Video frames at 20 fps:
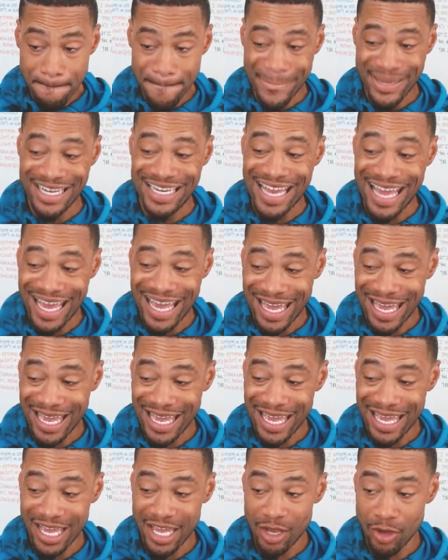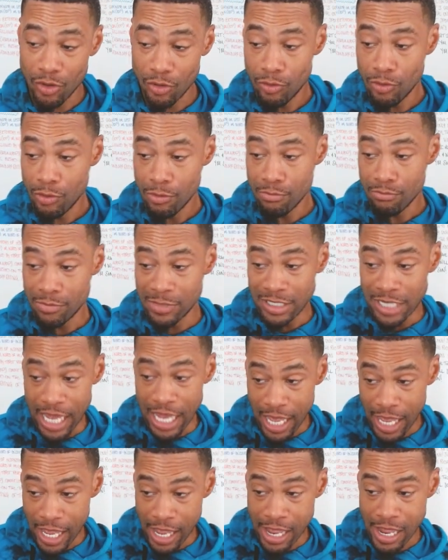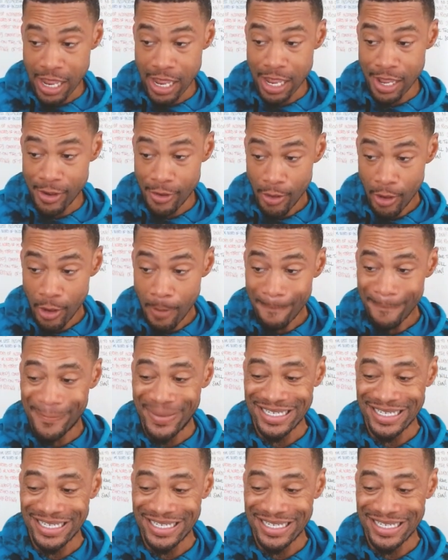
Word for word: Badell, Badell,